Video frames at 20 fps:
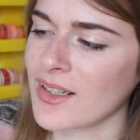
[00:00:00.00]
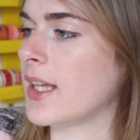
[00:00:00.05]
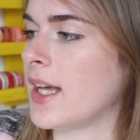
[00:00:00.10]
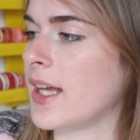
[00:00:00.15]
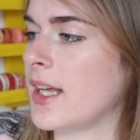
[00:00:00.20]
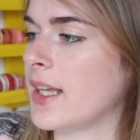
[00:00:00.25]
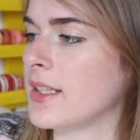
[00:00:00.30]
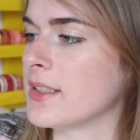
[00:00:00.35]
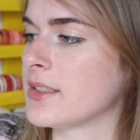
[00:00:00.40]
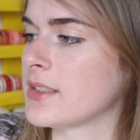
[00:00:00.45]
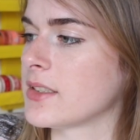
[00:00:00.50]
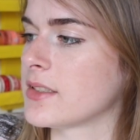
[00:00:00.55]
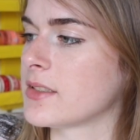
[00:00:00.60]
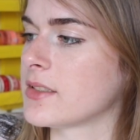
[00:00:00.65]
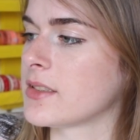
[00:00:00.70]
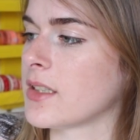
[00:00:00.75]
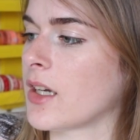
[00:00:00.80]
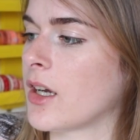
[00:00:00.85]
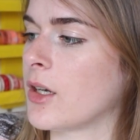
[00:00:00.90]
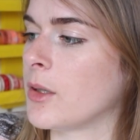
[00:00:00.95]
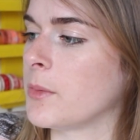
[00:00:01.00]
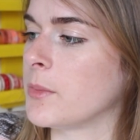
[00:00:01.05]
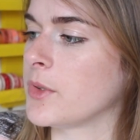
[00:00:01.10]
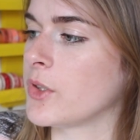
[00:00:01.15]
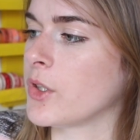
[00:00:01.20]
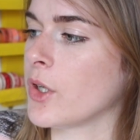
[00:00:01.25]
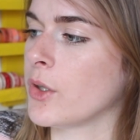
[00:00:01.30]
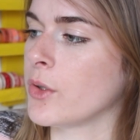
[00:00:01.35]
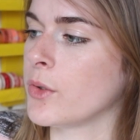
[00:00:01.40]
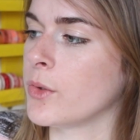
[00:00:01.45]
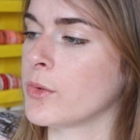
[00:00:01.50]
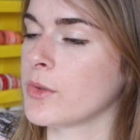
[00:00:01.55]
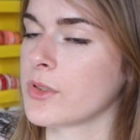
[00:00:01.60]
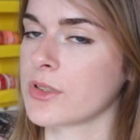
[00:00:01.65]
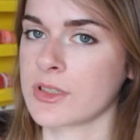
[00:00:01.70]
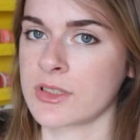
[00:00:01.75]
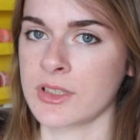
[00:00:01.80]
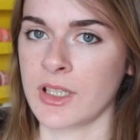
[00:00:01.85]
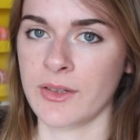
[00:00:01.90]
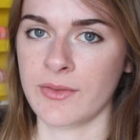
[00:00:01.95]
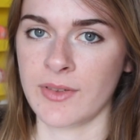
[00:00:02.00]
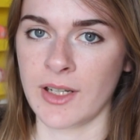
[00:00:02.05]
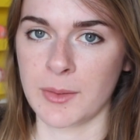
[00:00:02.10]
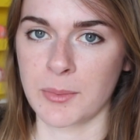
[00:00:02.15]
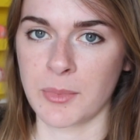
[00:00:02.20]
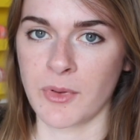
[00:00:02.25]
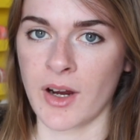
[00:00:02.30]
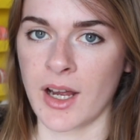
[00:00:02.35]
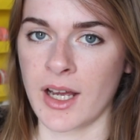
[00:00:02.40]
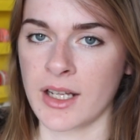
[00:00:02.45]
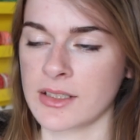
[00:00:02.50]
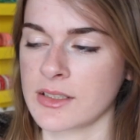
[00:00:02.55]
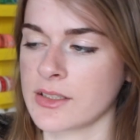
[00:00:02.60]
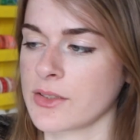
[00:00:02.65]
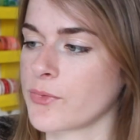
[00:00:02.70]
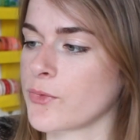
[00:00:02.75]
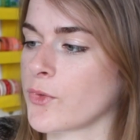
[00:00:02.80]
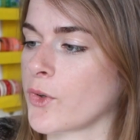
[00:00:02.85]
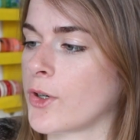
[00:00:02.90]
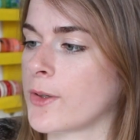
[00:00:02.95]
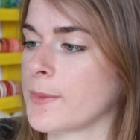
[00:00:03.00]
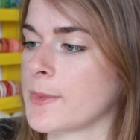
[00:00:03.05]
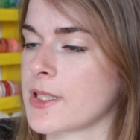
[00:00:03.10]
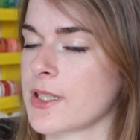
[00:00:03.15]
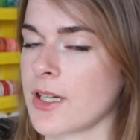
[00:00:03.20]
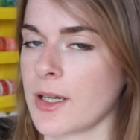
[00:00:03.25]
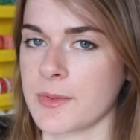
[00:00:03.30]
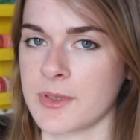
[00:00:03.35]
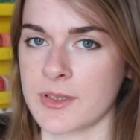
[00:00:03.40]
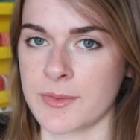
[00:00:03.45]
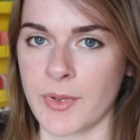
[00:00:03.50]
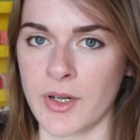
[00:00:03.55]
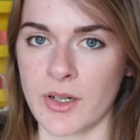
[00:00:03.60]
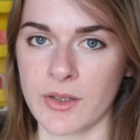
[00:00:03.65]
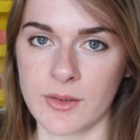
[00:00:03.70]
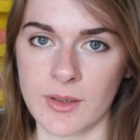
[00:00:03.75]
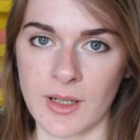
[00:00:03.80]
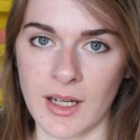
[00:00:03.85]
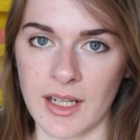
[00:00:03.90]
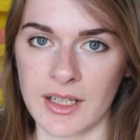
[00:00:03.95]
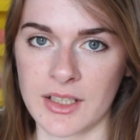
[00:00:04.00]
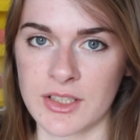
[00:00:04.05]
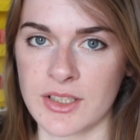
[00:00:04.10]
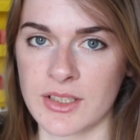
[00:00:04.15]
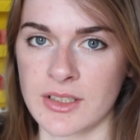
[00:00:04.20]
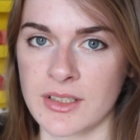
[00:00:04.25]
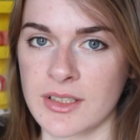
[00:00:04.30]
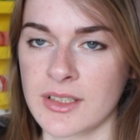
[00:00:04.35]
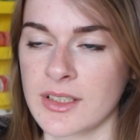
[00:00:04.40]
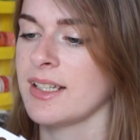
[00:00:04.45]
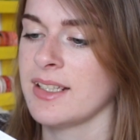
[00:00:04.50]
There's some gold snowflake brads from the Time to Sparkle collection,